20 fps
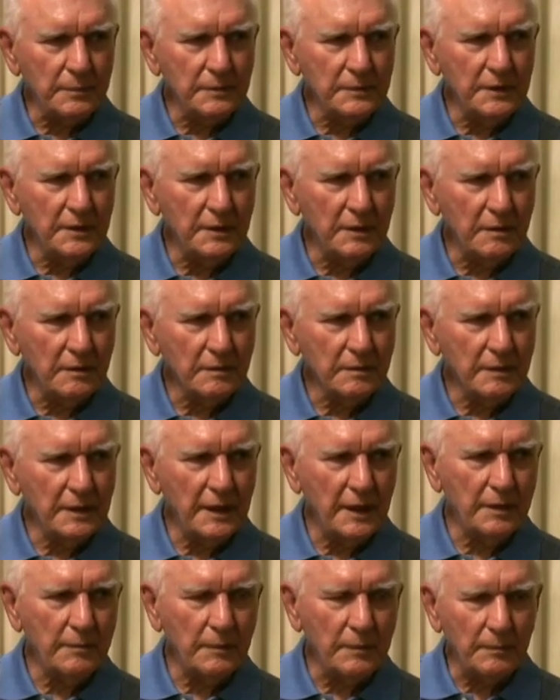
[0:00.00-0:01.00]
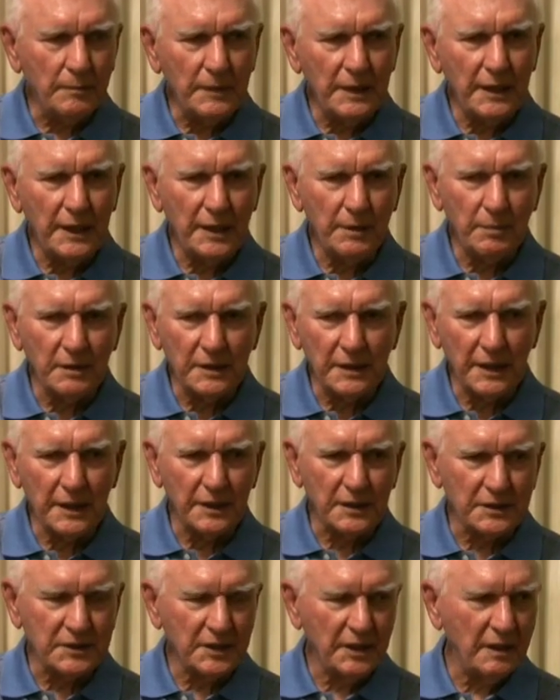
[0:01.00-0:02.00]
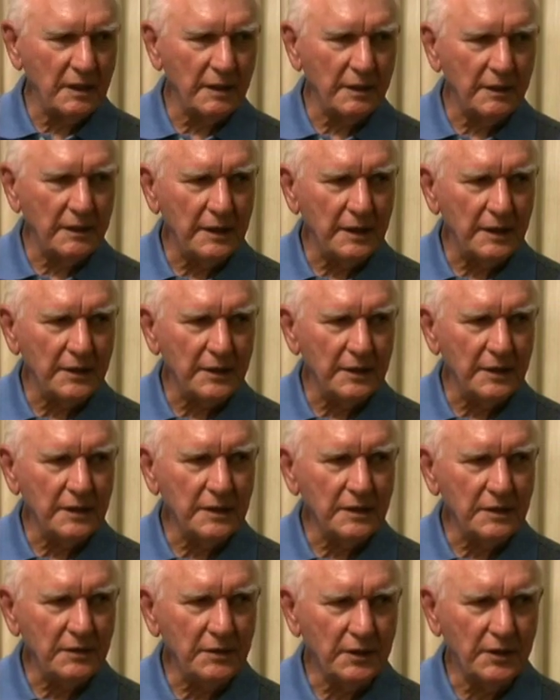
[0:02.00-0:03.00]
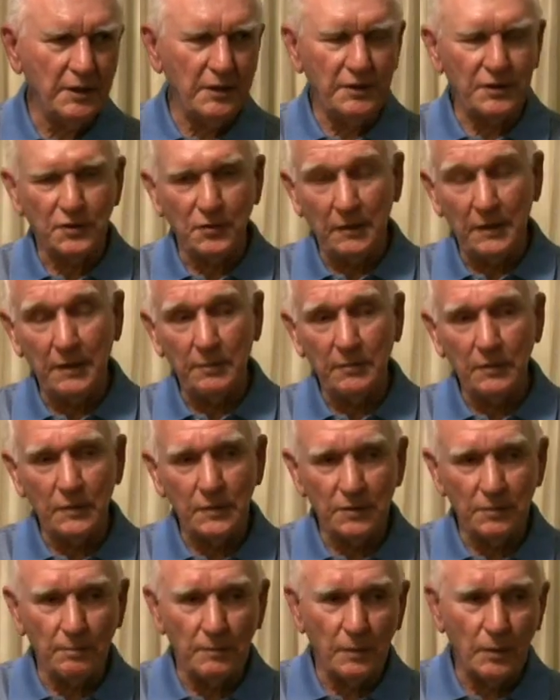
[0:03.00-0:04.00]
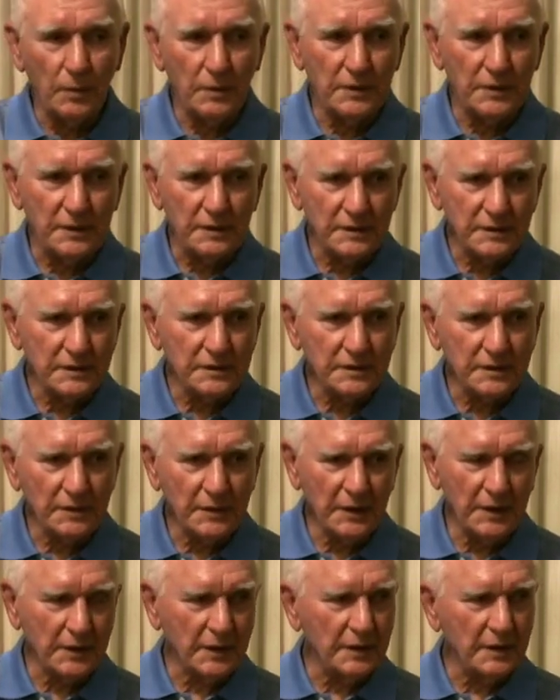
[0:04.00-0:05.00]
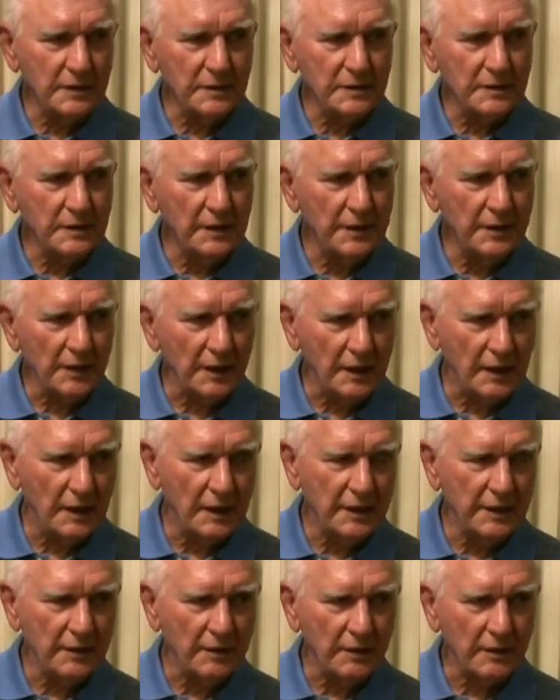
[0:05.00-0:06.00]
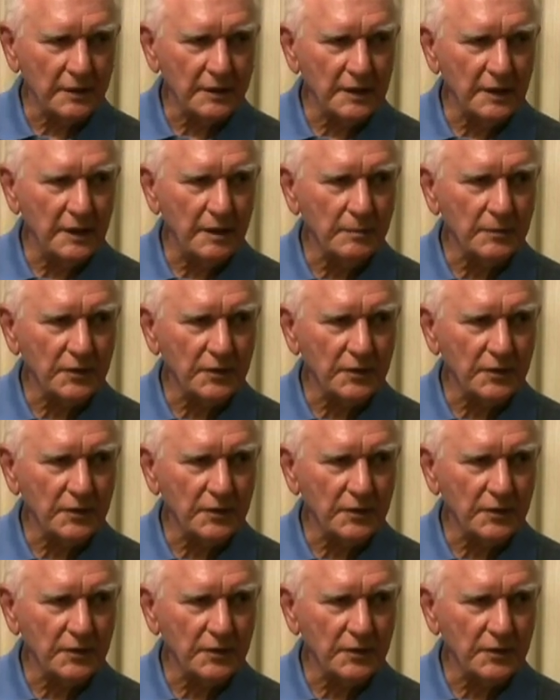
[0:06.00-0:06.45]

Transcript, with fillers: Yeah. You know, we hadn't been able to take a shower or anything. You couldn't swim, We was in in the line all the time.